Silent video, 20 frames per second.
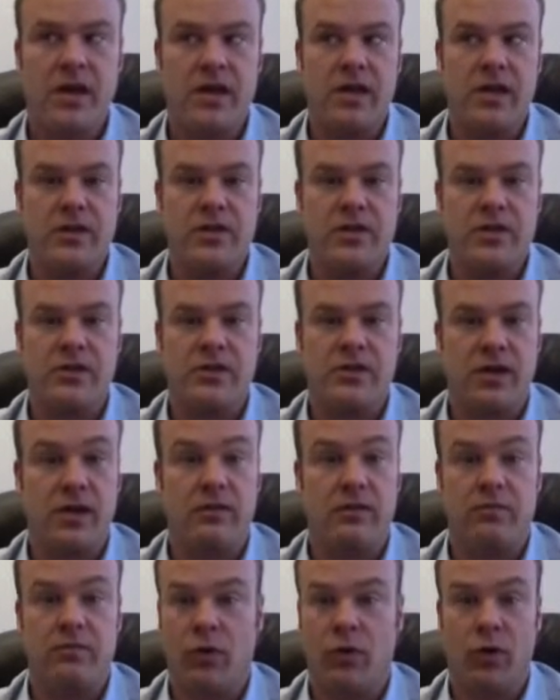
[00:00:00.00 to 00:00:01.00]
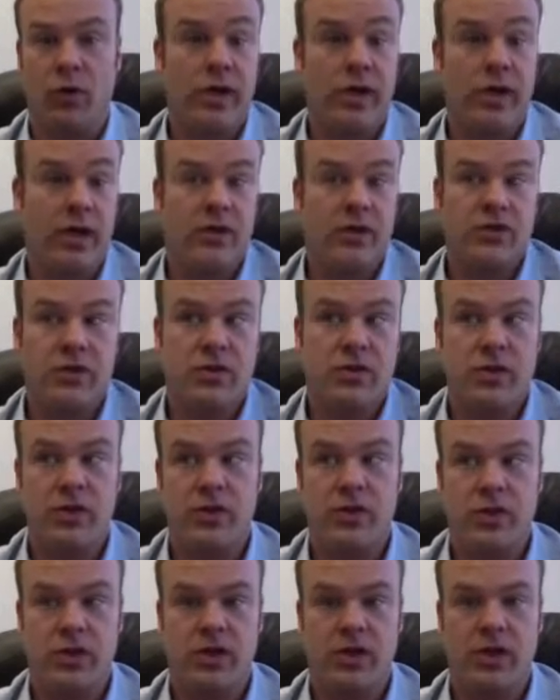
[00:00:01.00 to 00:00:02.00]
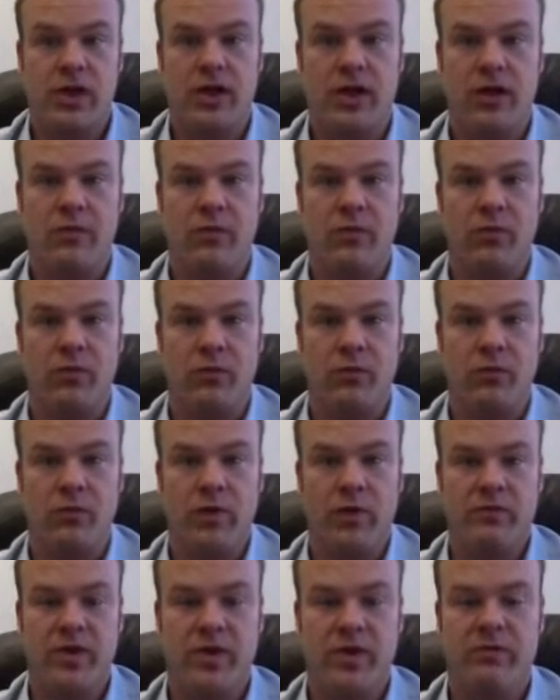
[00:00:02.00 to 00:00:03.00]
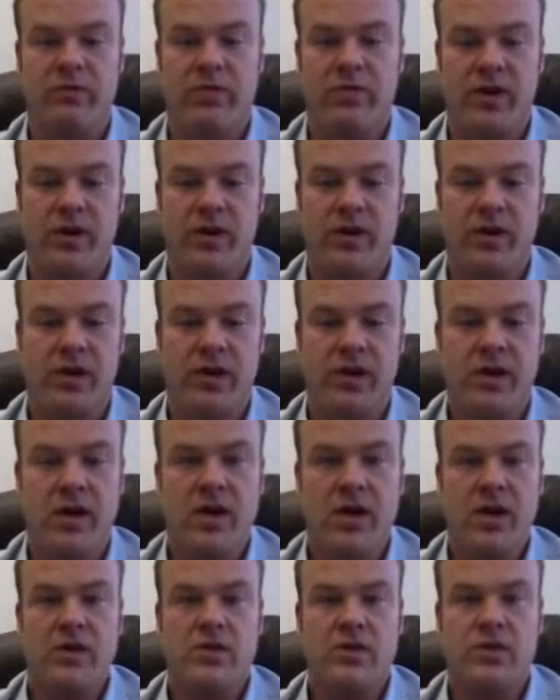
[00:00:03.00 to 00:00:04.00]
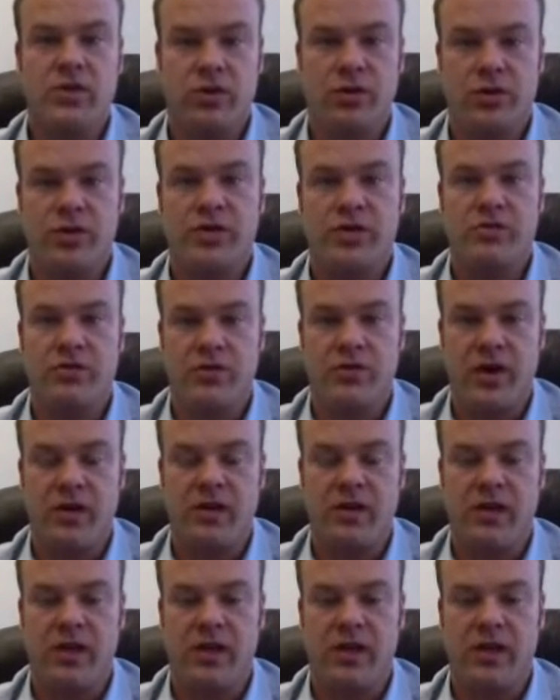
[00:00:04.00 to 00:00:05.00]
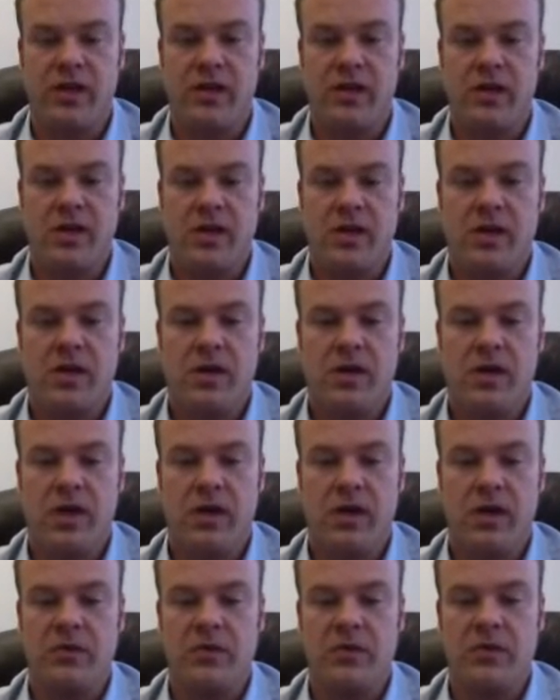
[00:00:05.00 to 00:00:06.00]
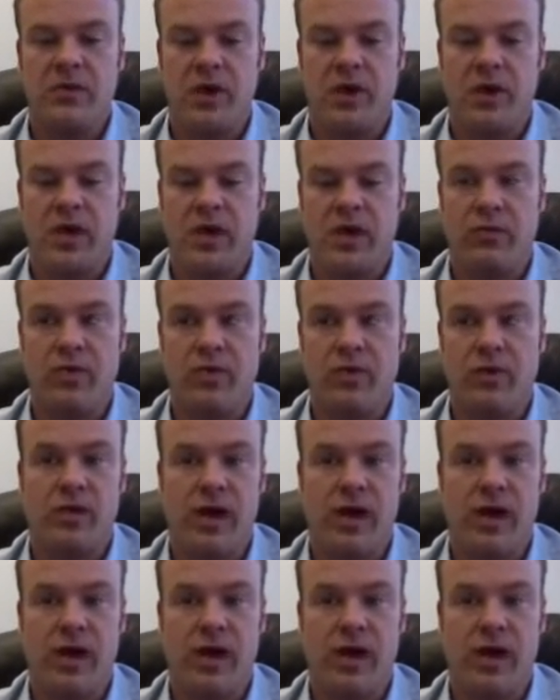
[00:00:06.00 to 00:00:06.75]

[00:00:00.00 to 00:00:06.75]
is organic search. We've got a very search-friendly site with a